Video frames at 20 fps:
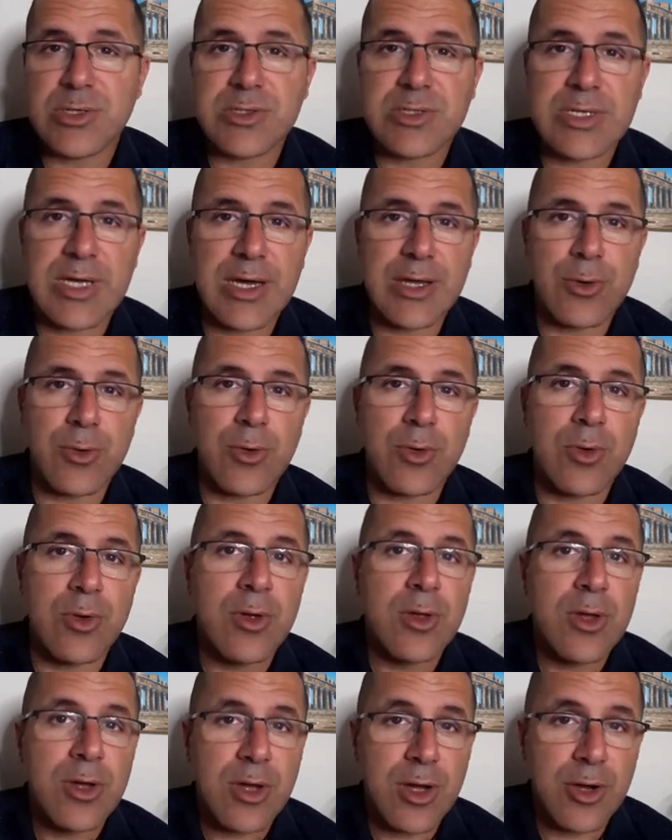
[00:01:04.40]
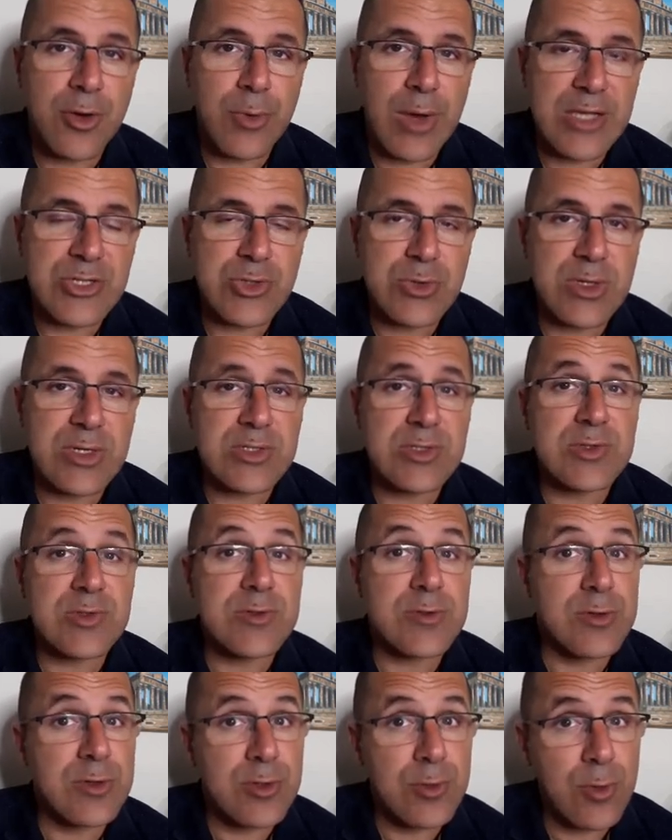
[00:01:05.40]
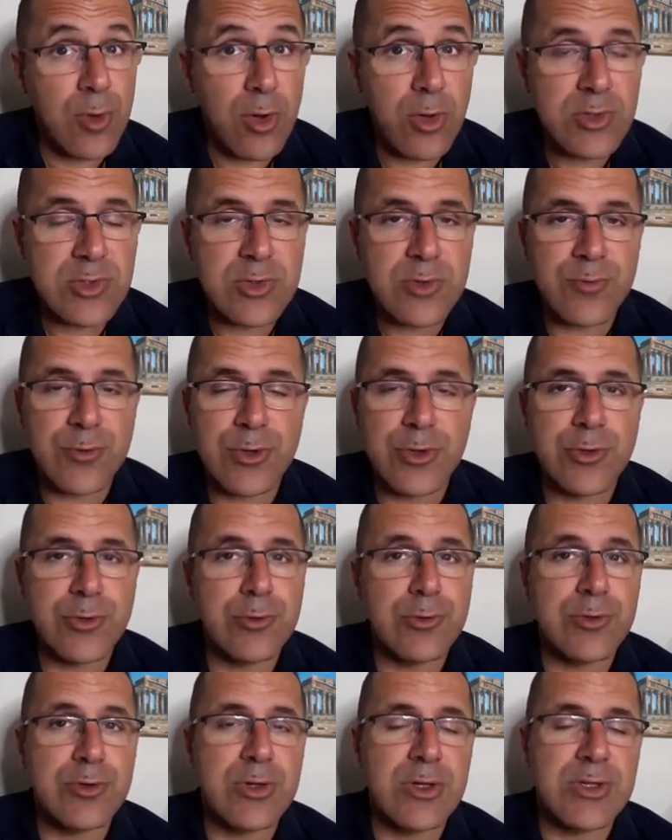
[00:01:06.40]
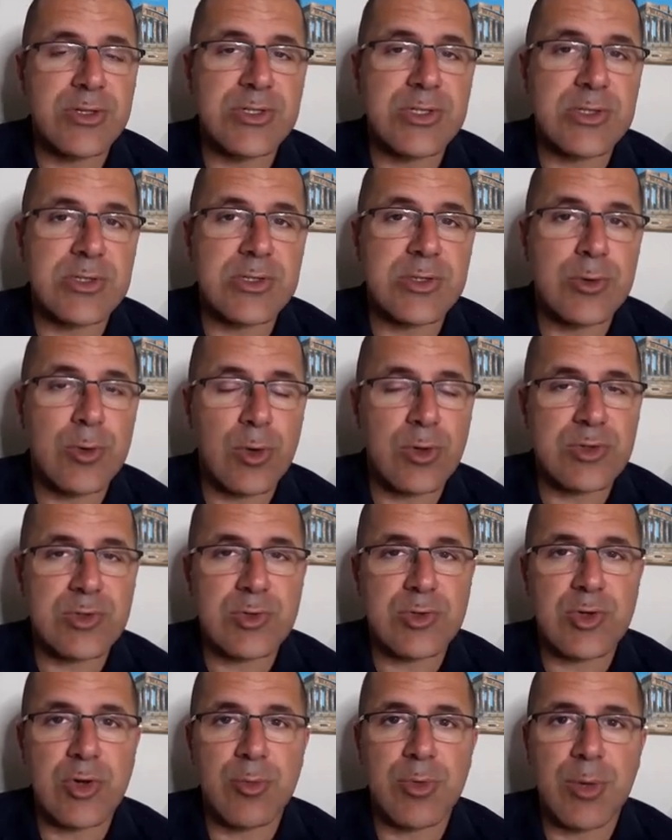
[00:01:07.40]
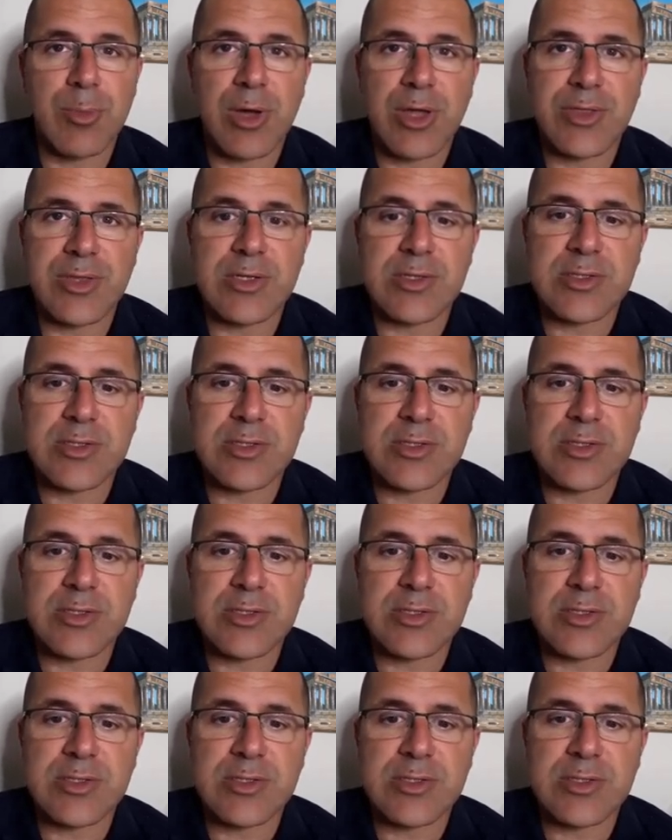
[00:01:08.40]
channel, congratulations to you also for your due diligence. You also told me about this